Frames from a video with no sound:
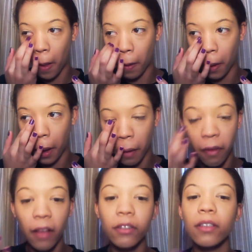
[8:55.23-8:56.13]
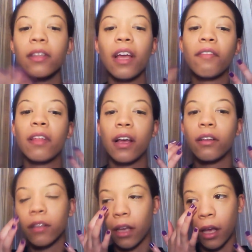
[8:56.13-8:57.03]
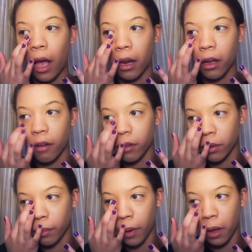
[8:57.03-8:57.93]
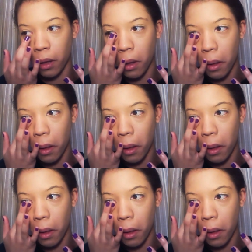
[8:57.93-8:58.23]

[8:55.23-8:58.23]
Okay, so as you can see, like everything else, like it kind of covered, but